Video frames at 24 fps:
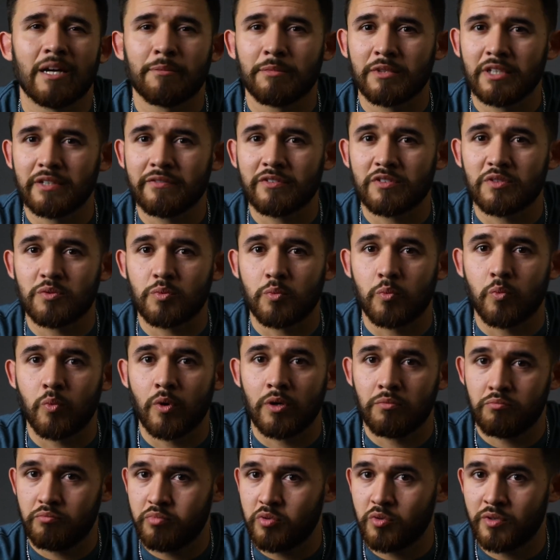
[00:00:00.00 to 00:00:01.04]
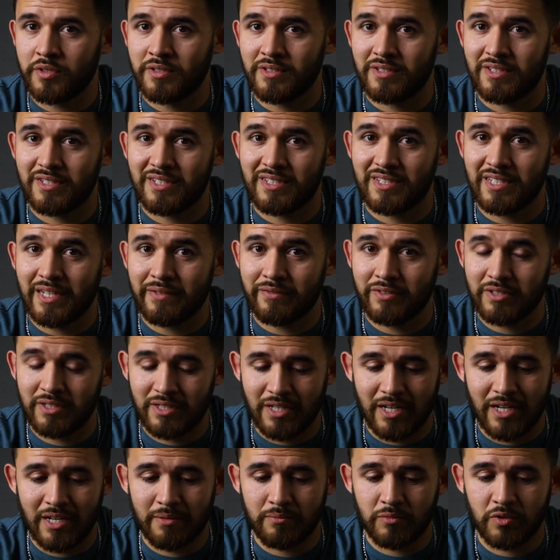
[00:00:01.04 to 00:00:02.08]
I believe it's 1.7
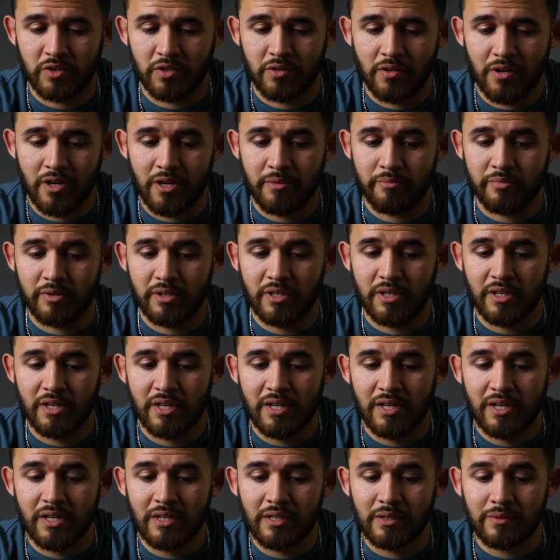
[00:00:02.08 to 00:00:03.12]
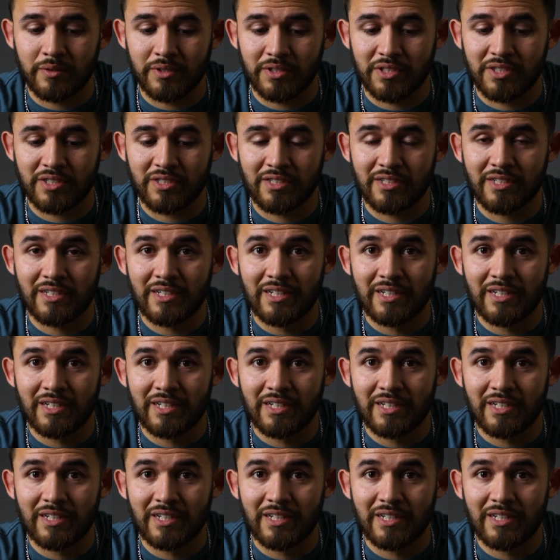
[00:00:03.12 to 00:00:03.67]
times crop, which